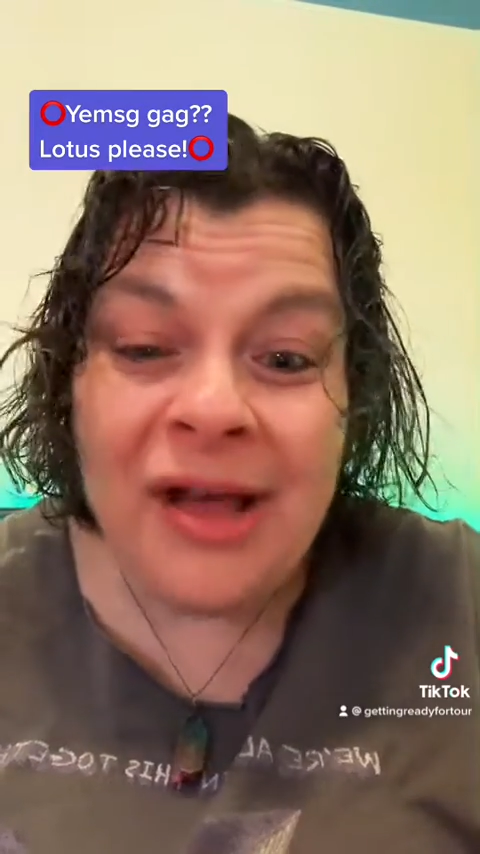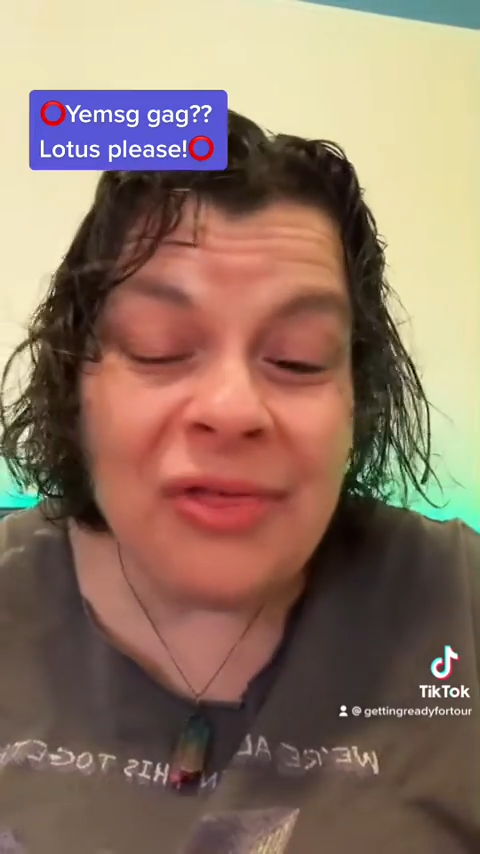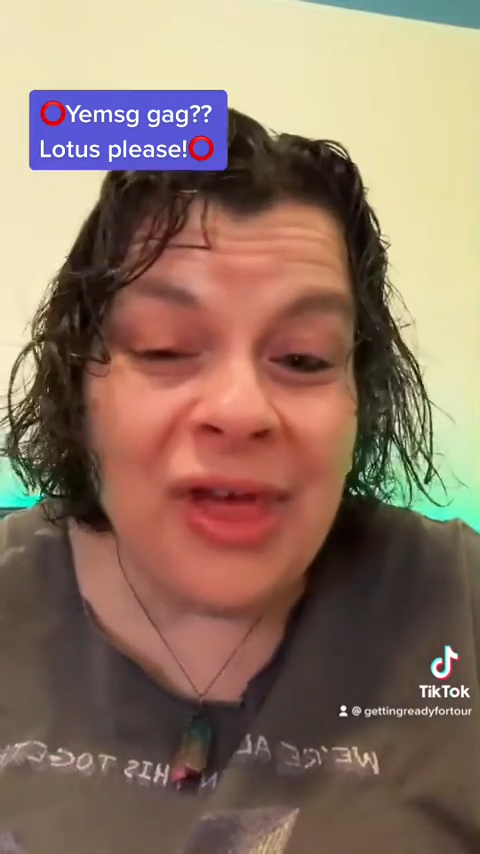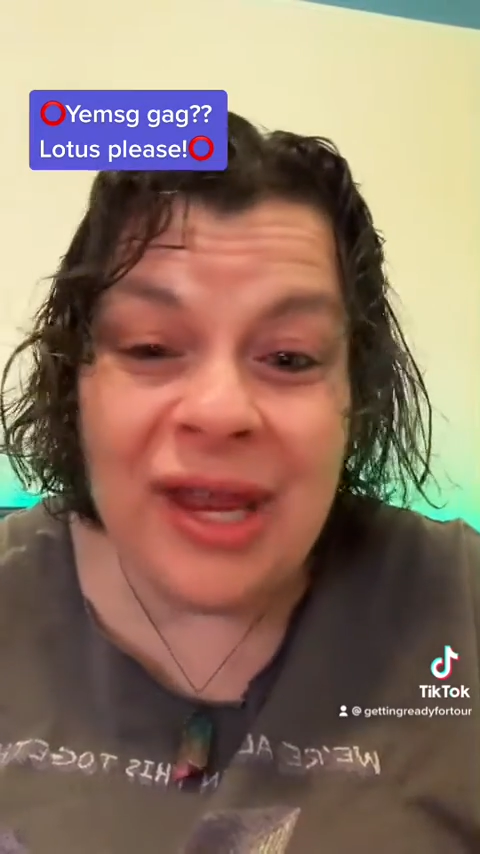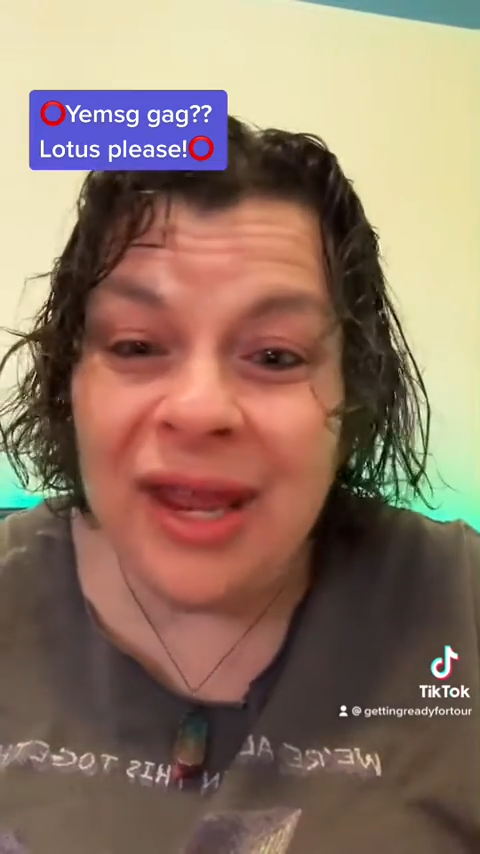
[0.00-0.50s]

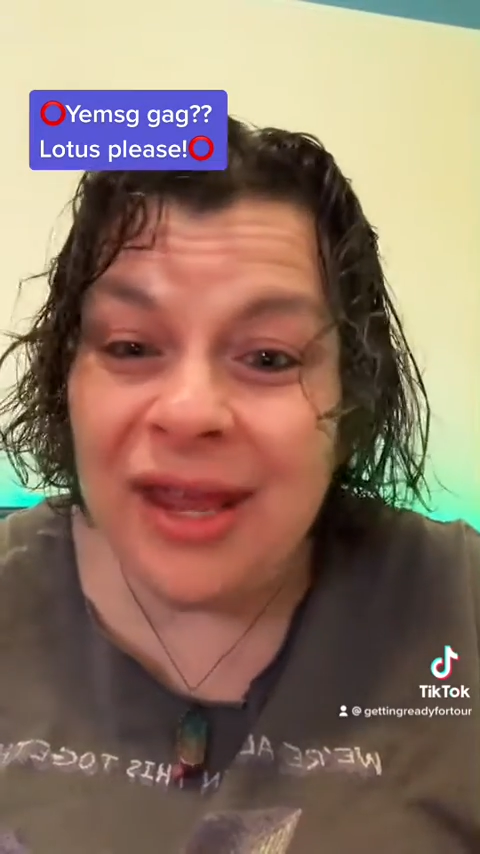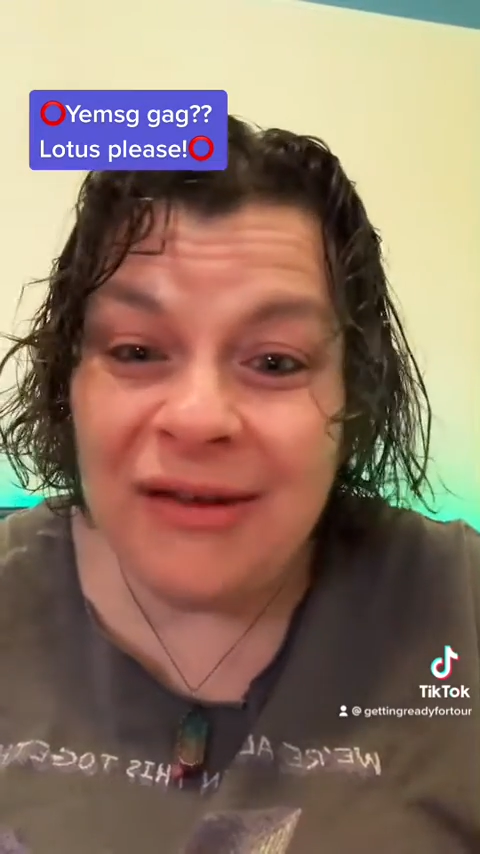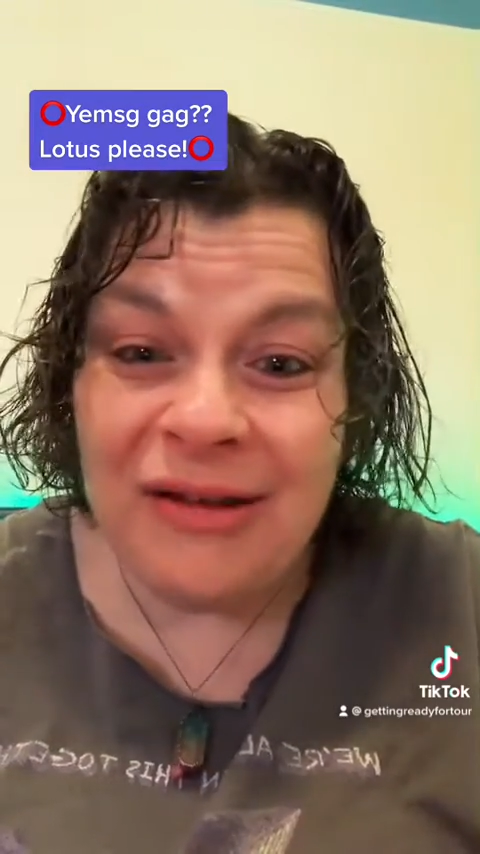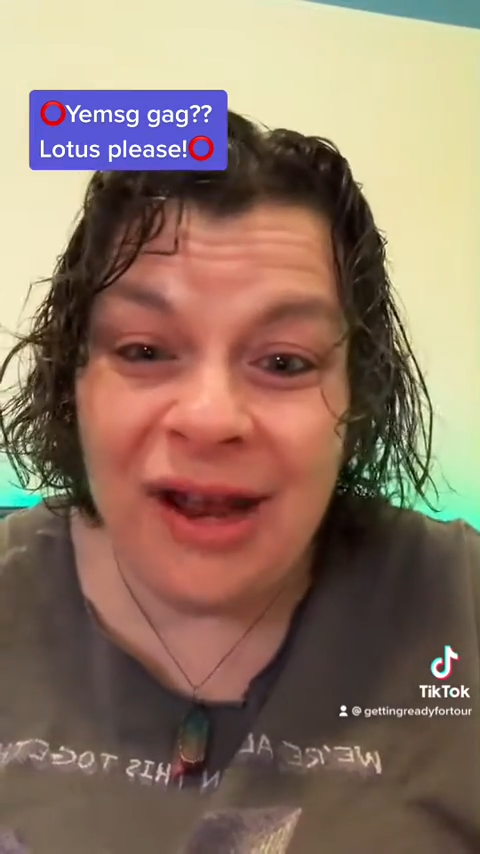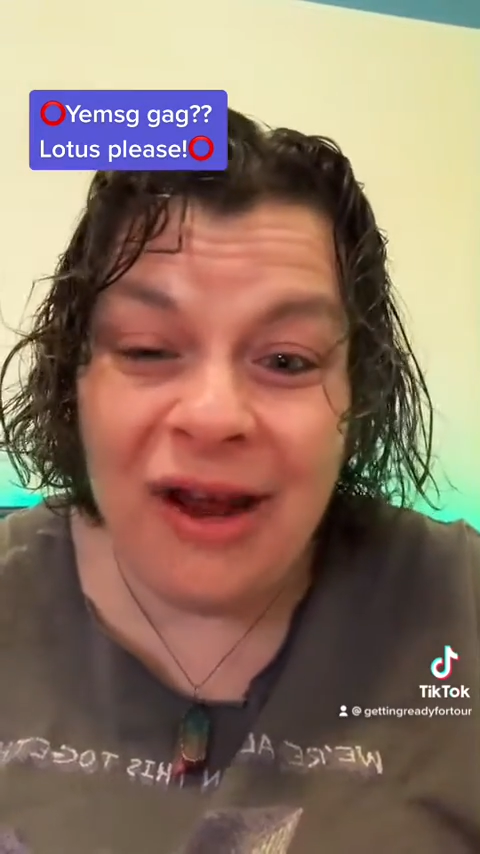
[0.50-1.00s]
Like
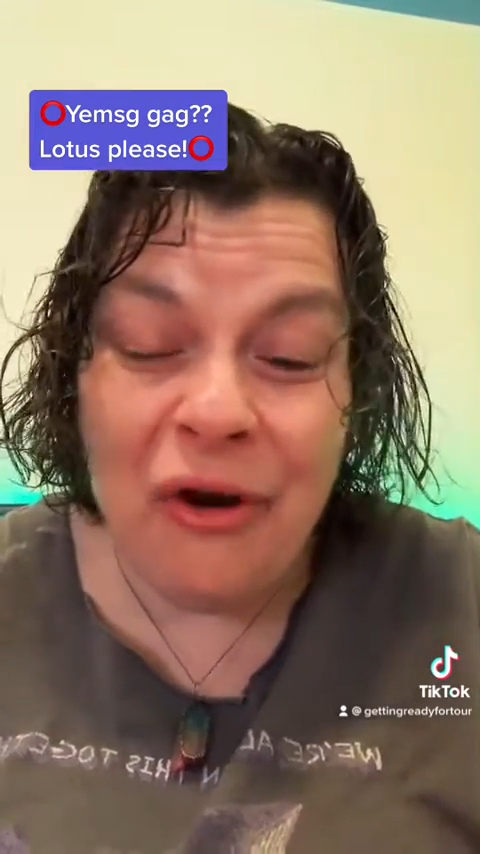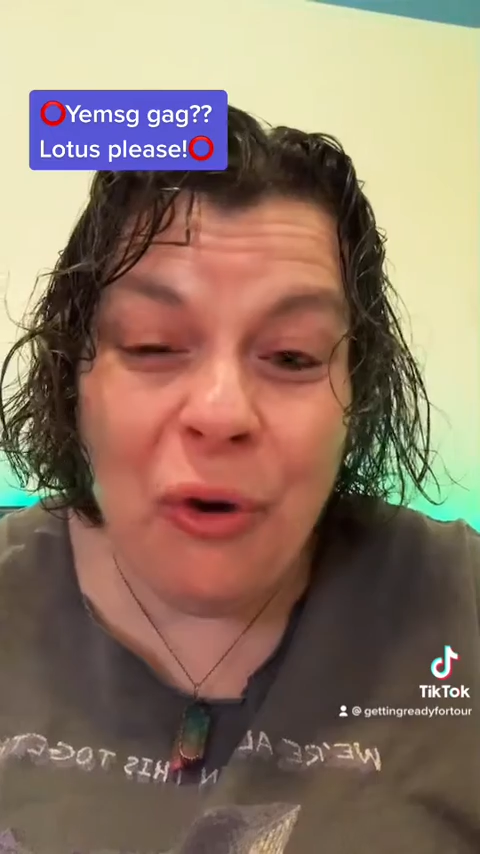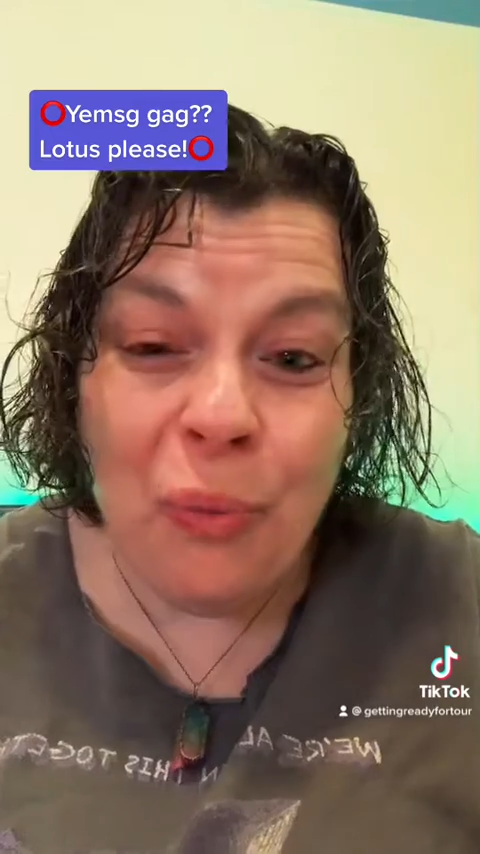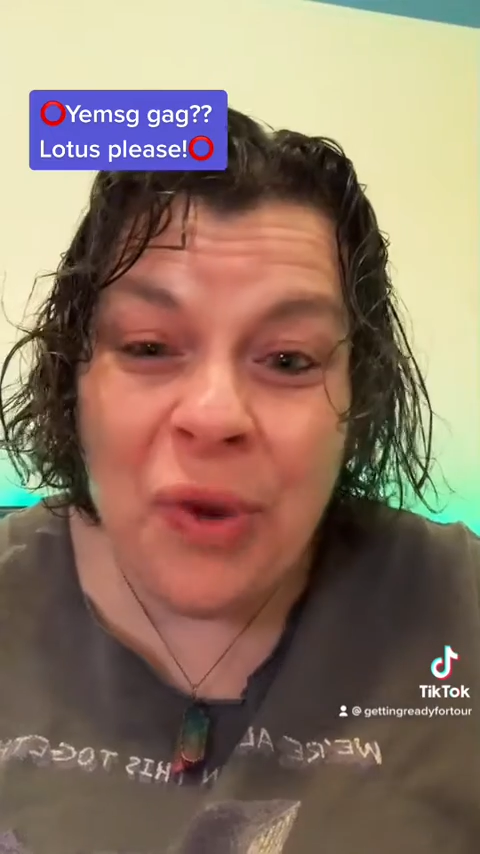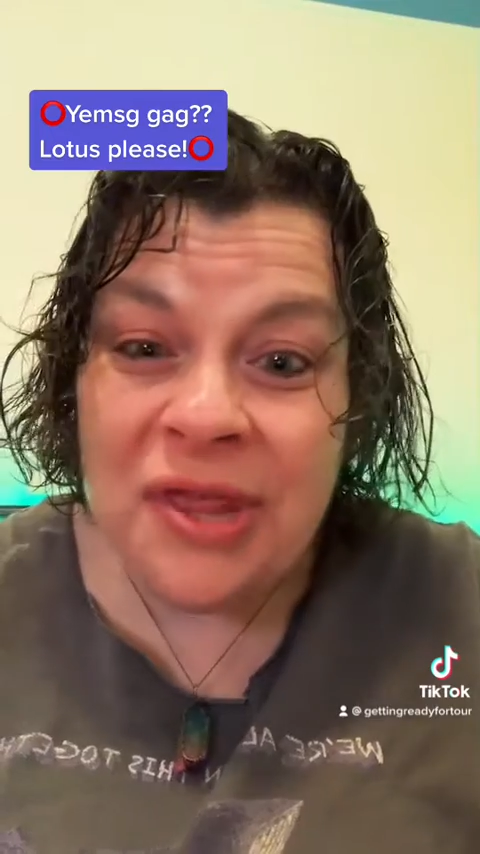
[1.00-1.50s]

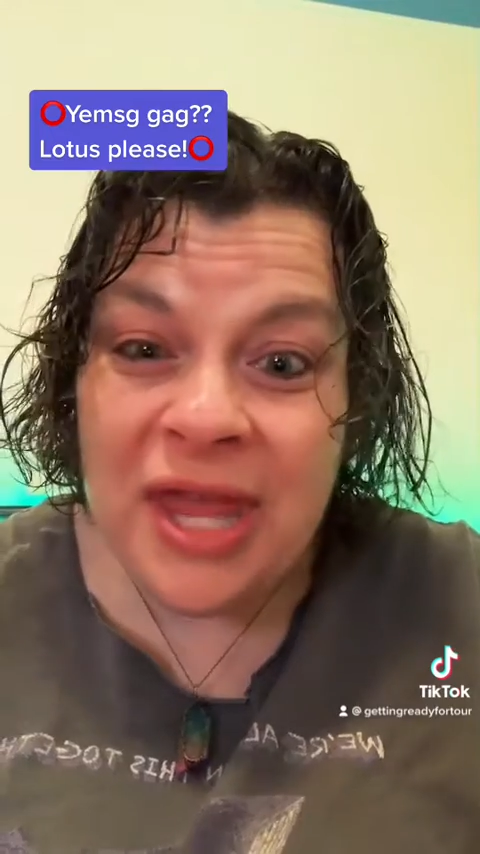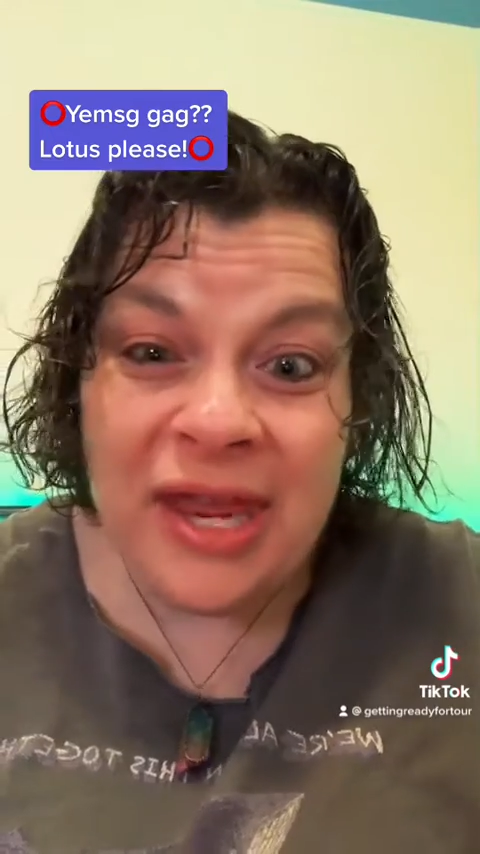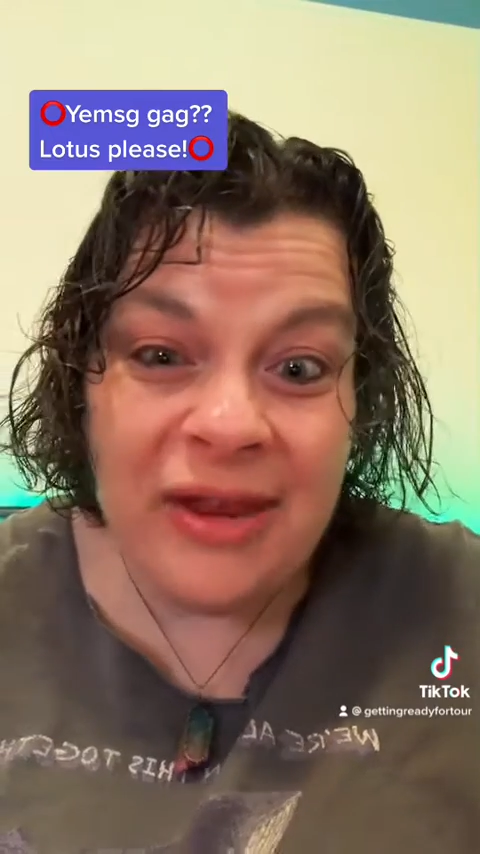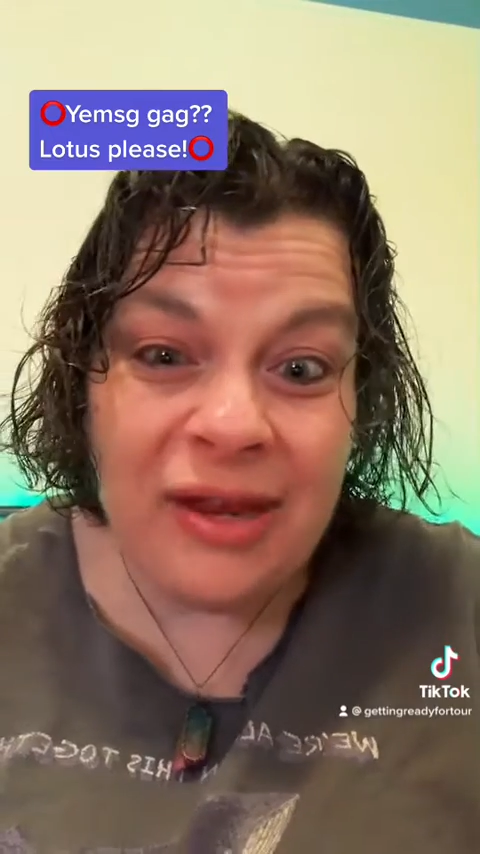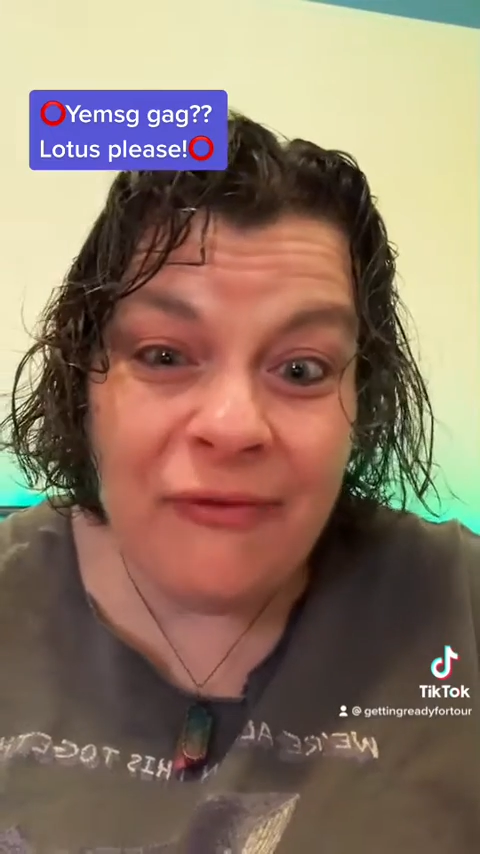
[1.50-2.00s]
when
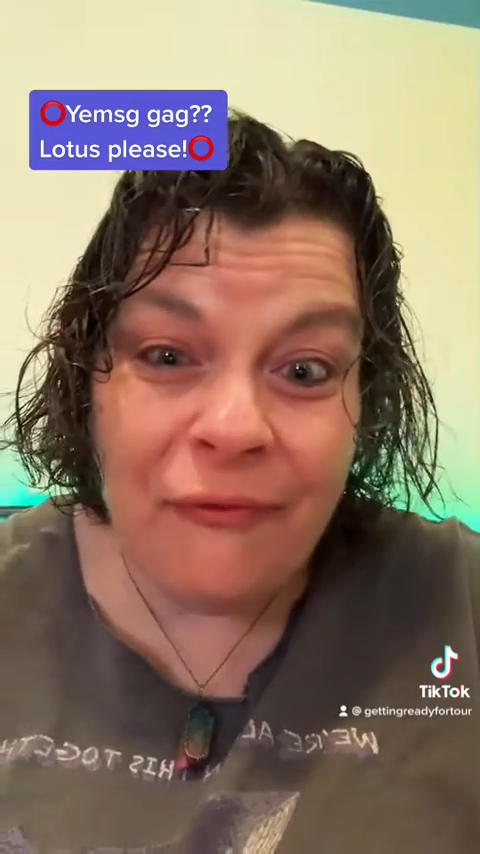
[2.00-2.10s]
they